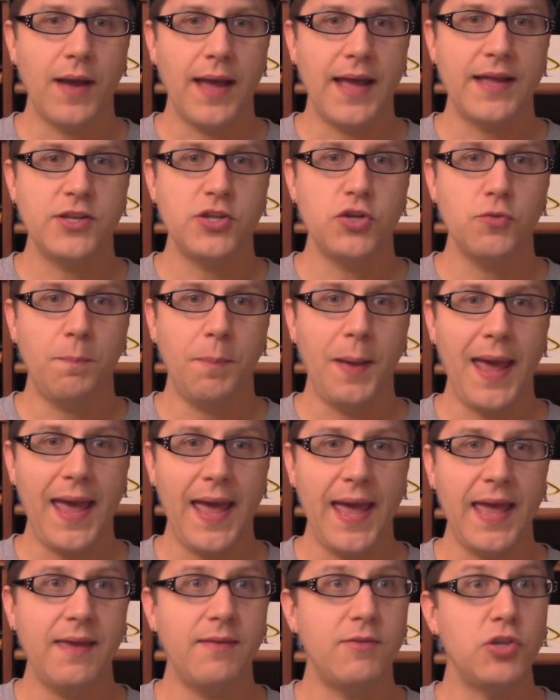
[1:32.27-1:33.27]
And
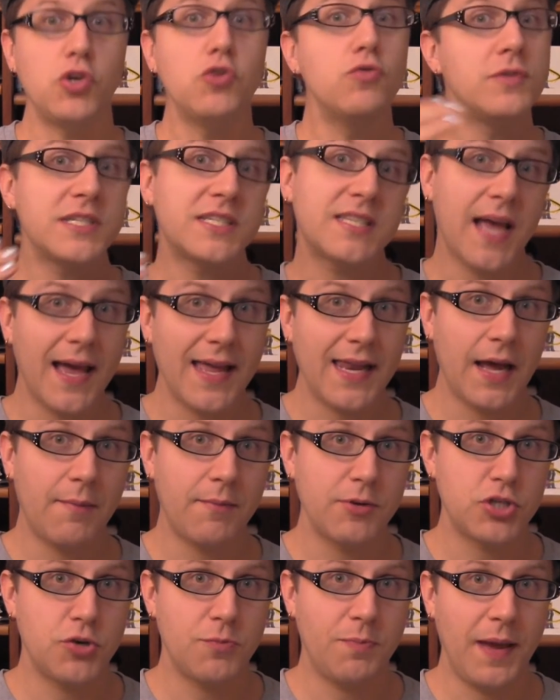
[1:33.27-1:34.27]
you decide how
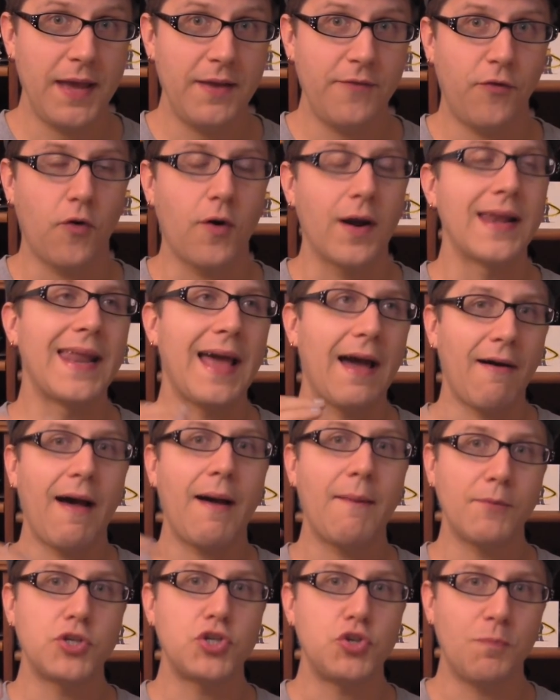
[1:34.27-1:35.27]
much you pay for it. Now,
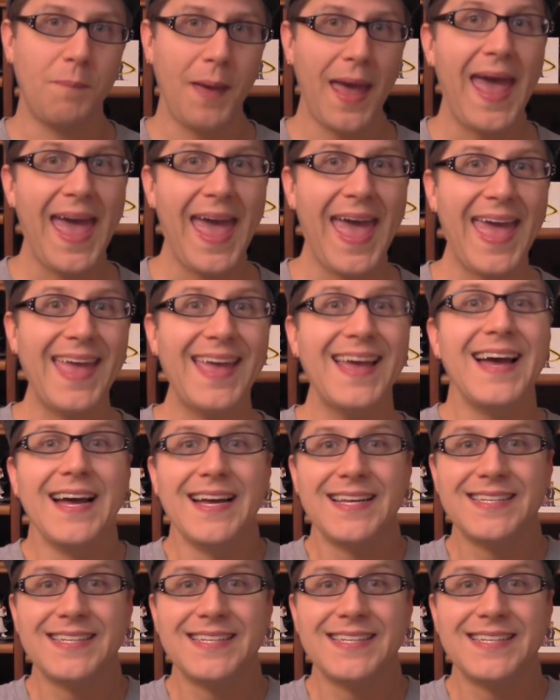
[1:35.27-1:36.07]
how much you pay